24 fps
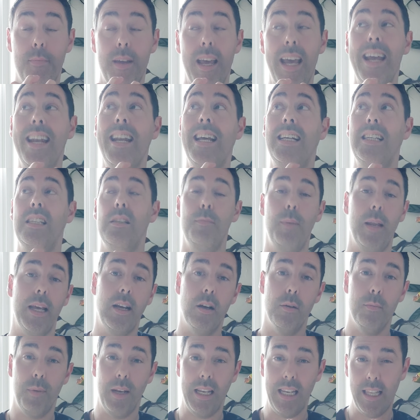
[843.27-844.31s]

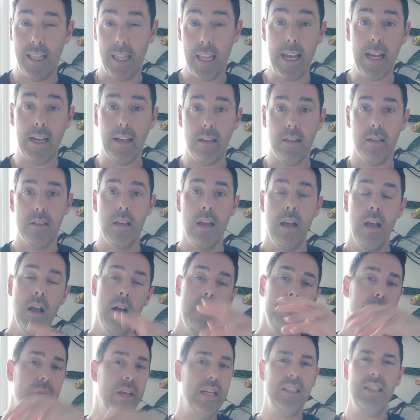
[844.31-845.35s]
inexplicably linked.
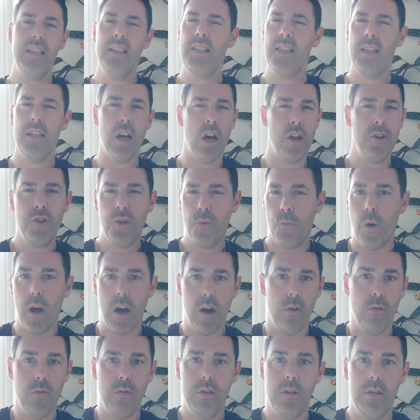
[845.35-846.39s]
This is the
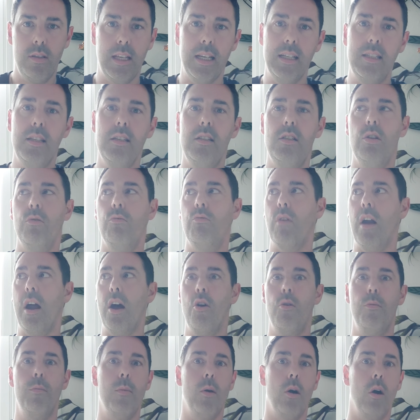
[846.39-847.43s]
underworld. This is the
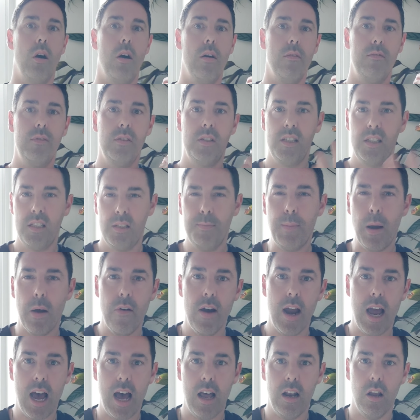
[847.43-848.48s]
realm of
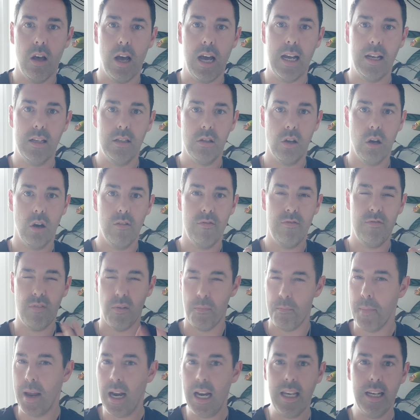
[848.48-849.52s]
spirit allies, of
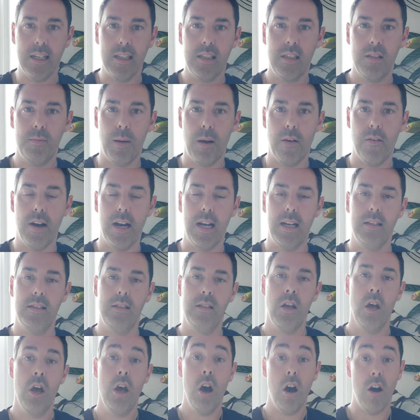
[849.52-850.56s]
familiar
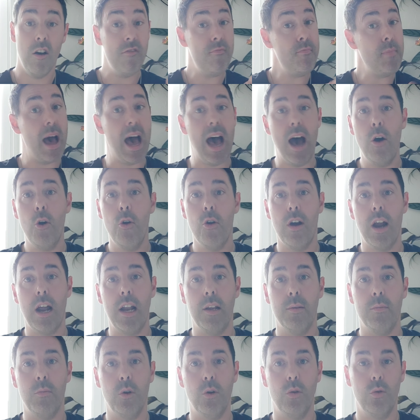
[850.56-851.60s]
spirits, of power
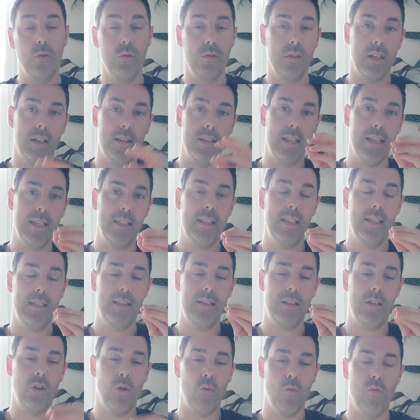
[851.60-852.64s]
animals. And this
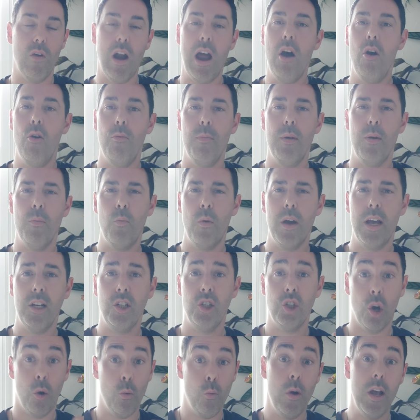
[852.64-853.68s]
is the realm in
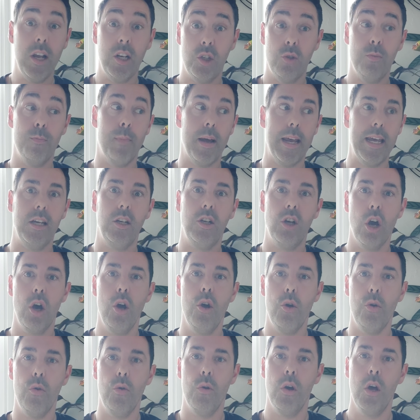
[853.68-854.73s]
which a witch may
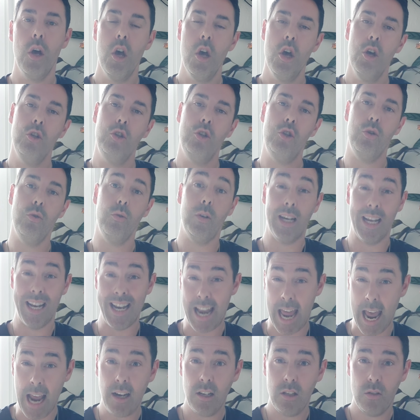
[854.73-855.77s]
go to
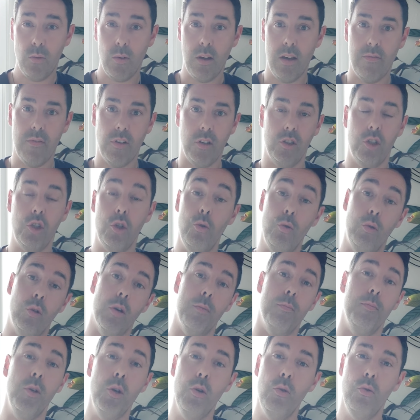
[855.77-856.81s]
connect with and to
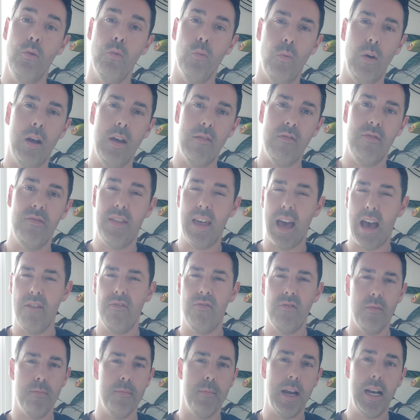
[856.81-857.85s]
commune with their
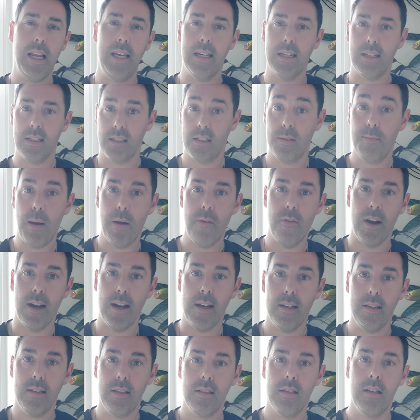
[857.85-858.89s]
familiar
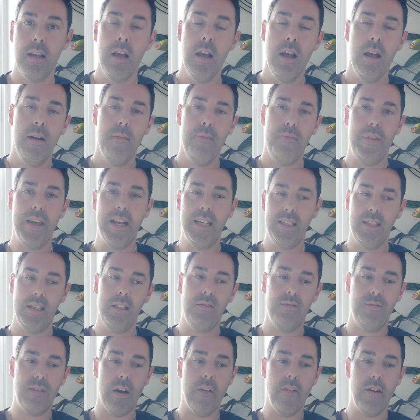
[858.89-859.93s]
spirits. This
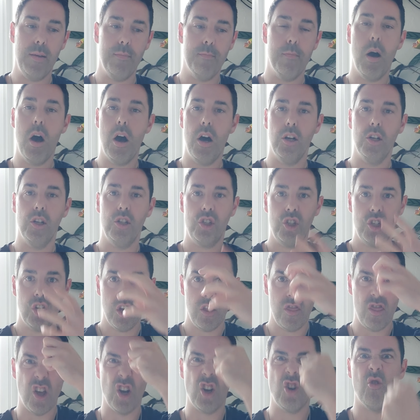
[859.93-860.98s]
is very
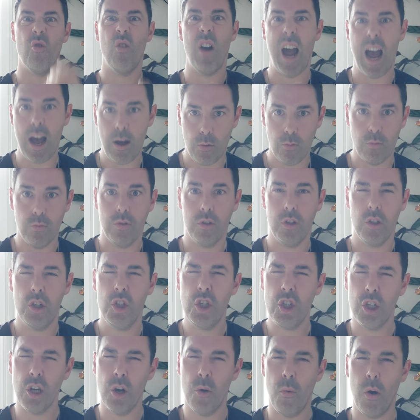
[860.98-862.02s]
much the ground.
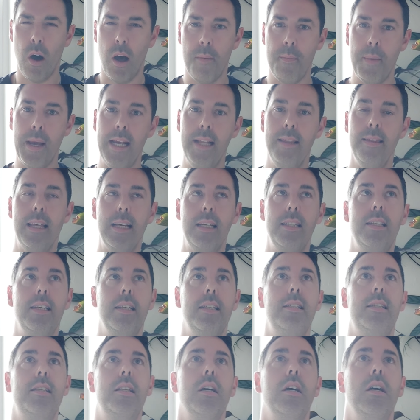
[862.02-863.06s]
Do you know what I mean? This
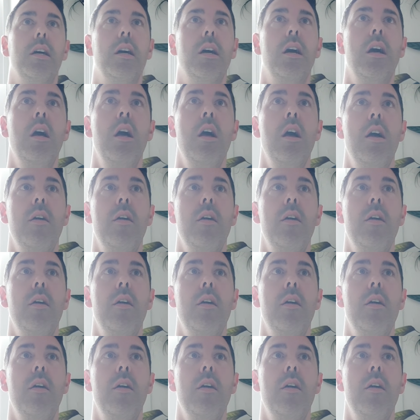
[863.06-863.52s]
is the